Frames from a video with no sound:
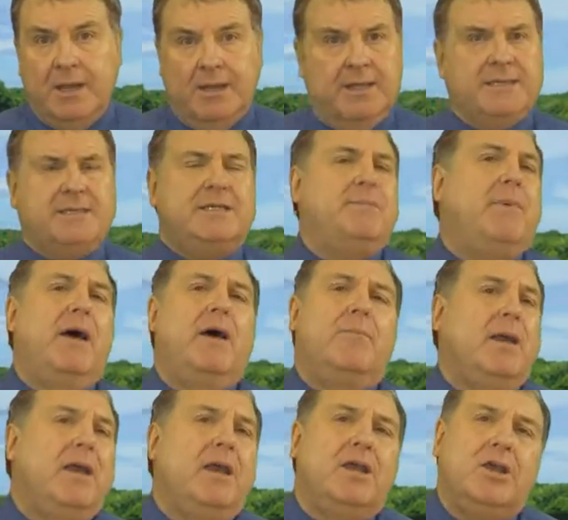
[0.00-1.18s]
This is about
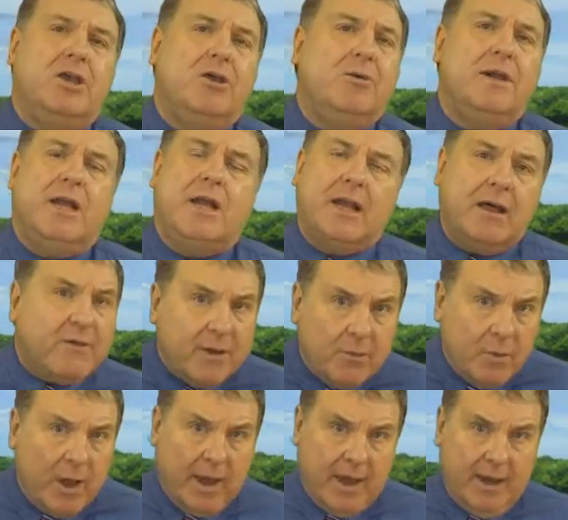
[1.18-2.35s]
being you in a loving
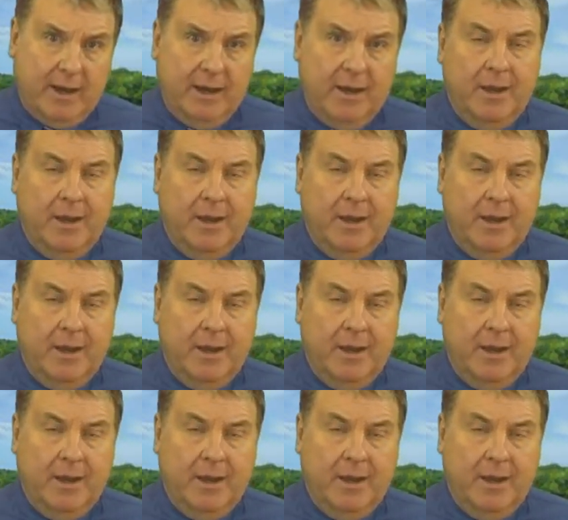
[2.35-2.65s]
way.